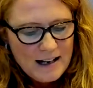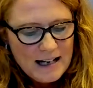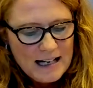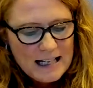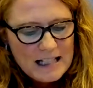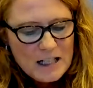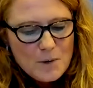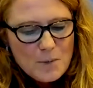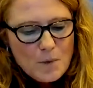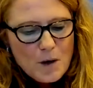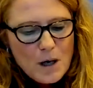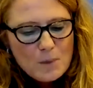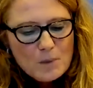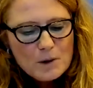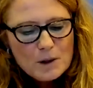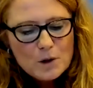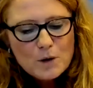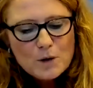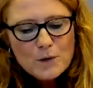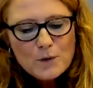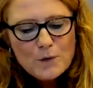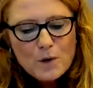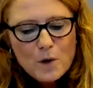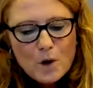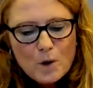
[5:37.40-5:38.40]
Anyway, we
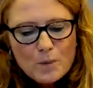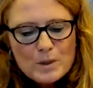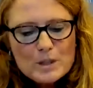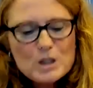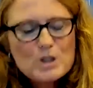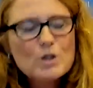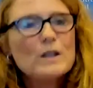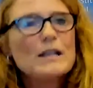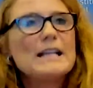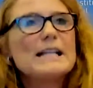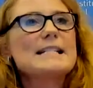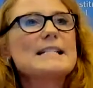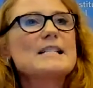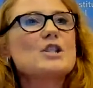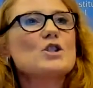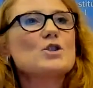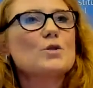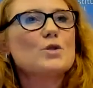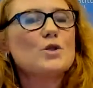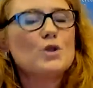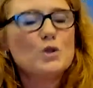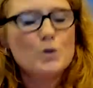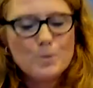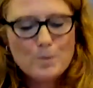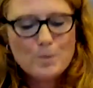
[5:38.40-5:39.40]
look forward to listen
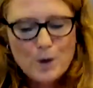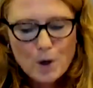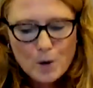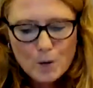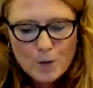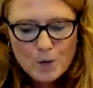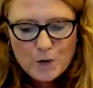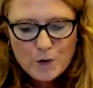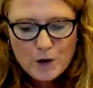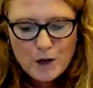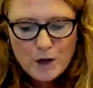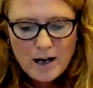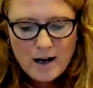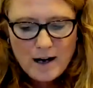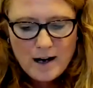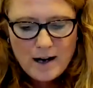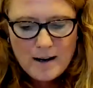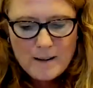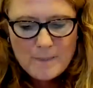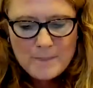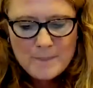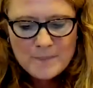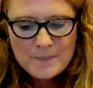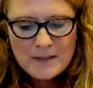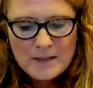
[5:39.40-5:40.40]
to you both
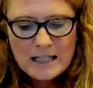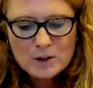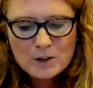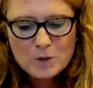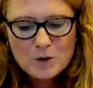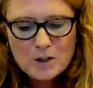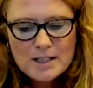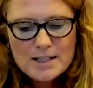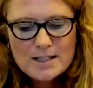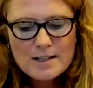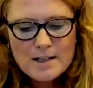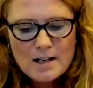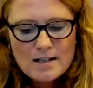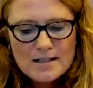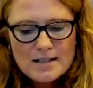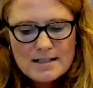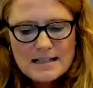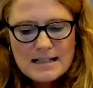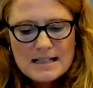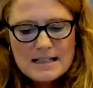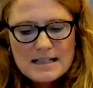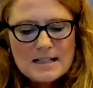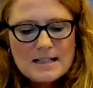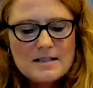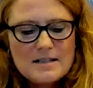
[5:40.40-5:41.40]
and to discuss
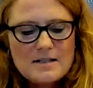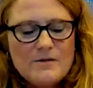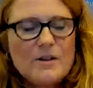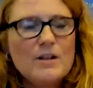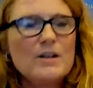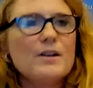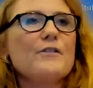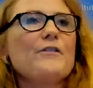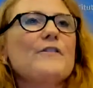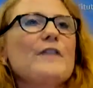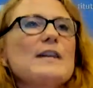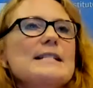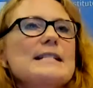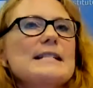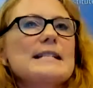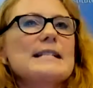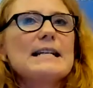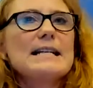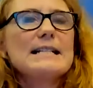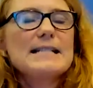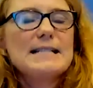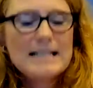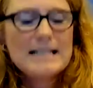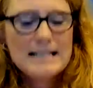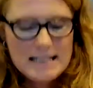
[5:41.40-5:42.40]
this very
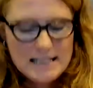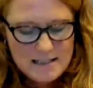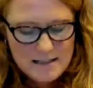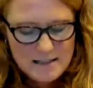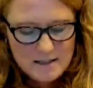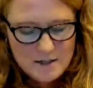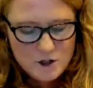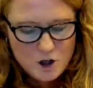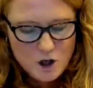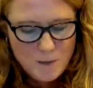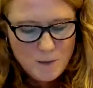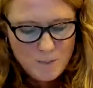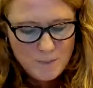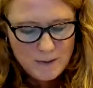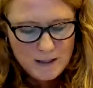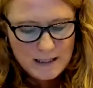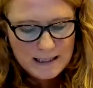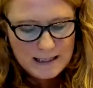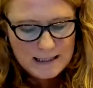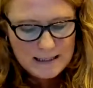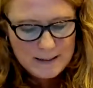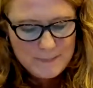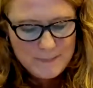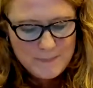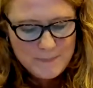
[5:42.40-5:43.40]
fascinating
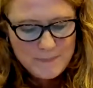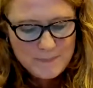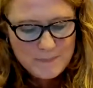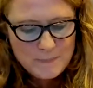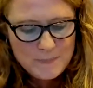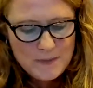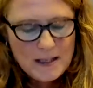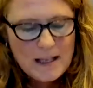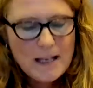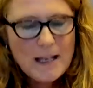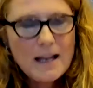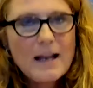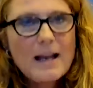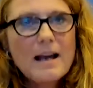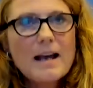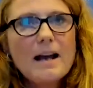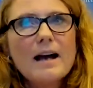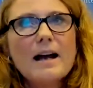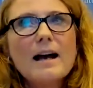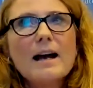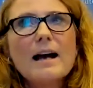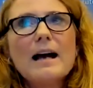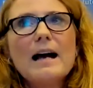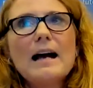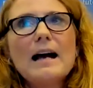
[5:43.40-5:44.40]
topic.
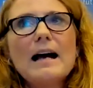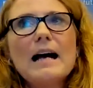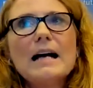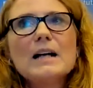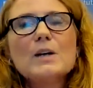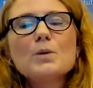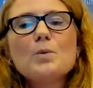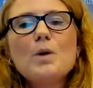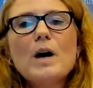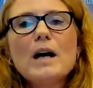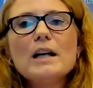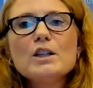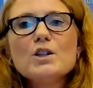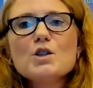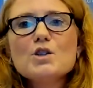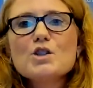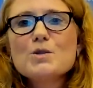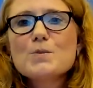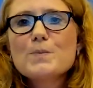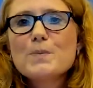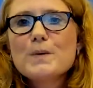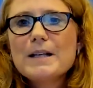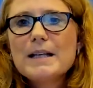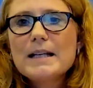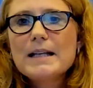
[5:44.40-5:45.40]
And while you
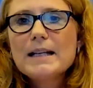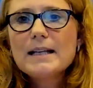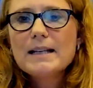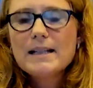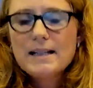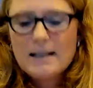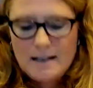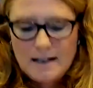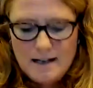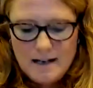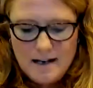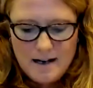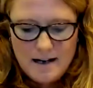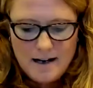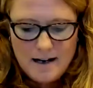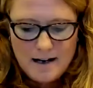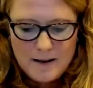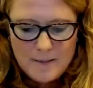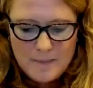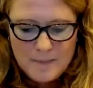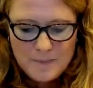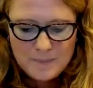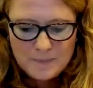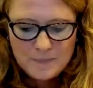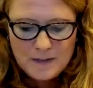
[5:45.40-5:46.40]
speak,
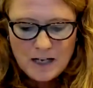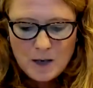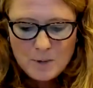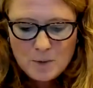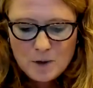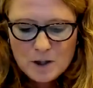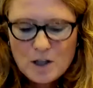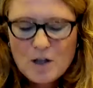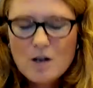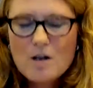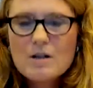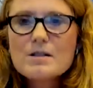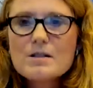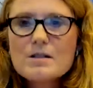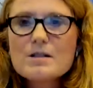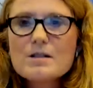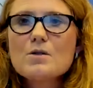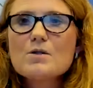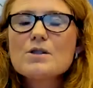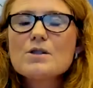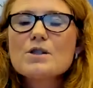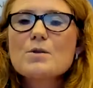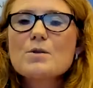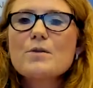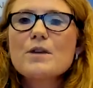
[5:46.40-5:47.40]
I will ask
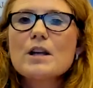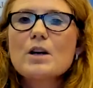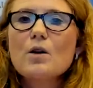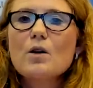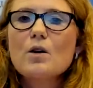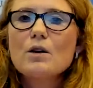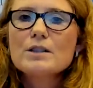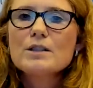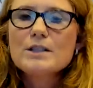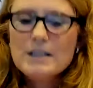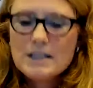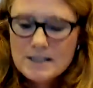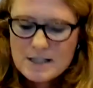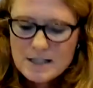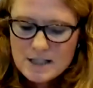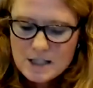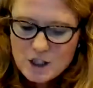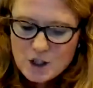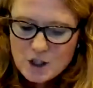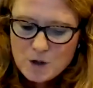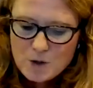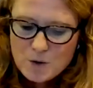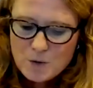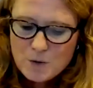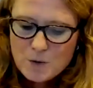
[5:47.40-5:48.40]
also the audience
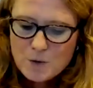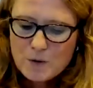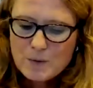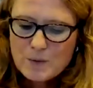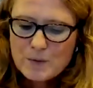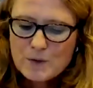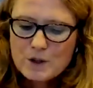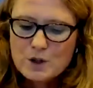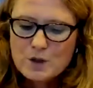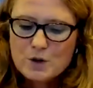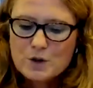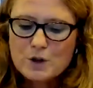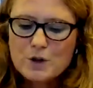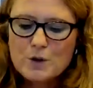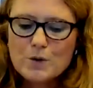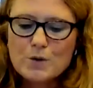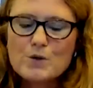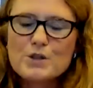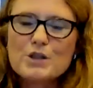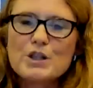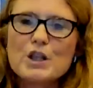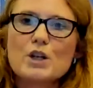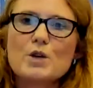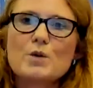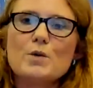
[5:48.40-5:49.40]
to
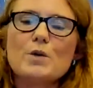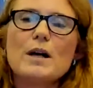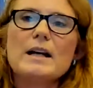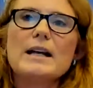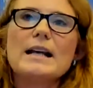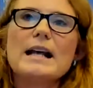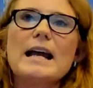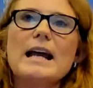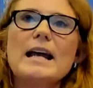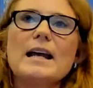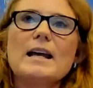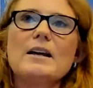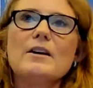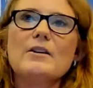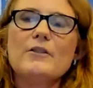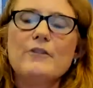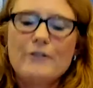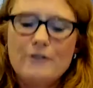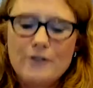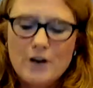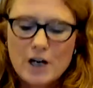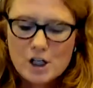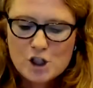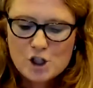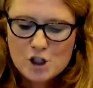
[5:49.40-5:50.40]
use the Q&A
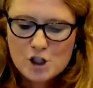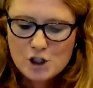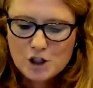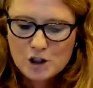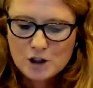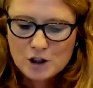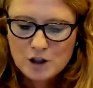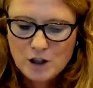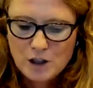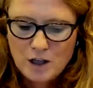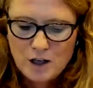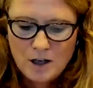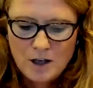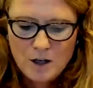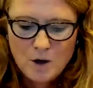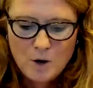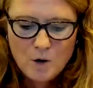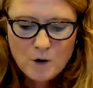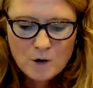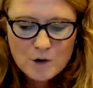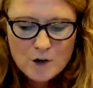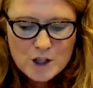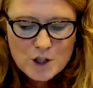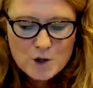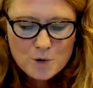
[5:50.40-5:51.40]
function
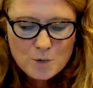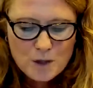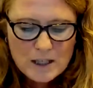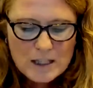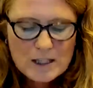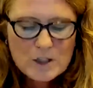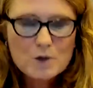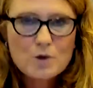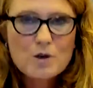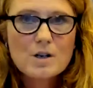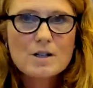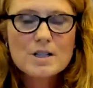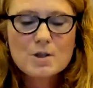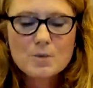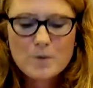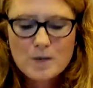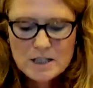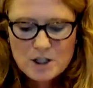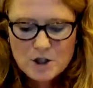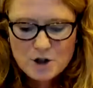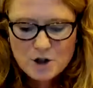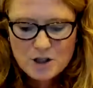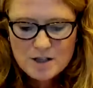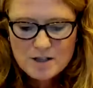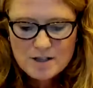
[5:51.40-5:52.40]
on the screen to ask
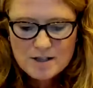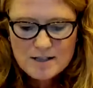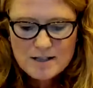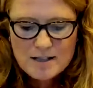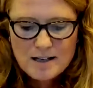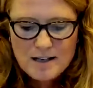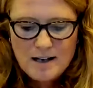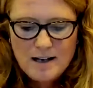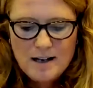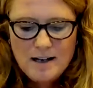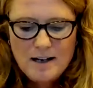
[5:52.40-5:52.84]
questions.